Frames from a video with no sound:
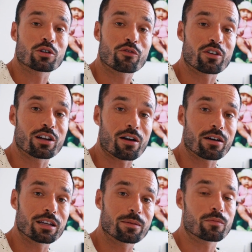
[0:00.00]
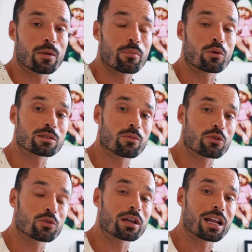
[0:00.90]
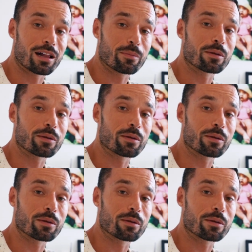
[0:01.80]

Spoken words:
her fin around him, and pulls him through and help